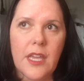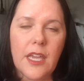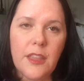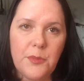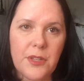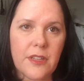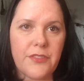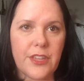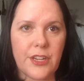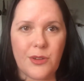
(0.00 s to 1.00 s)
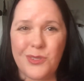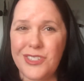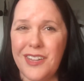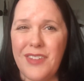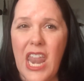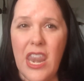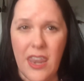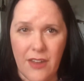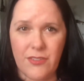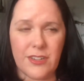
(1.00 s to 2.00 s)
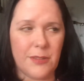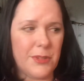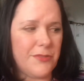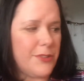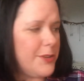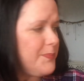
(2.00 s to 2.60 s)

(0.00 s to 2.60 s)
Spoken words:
in the middle of the year, which I've never done before.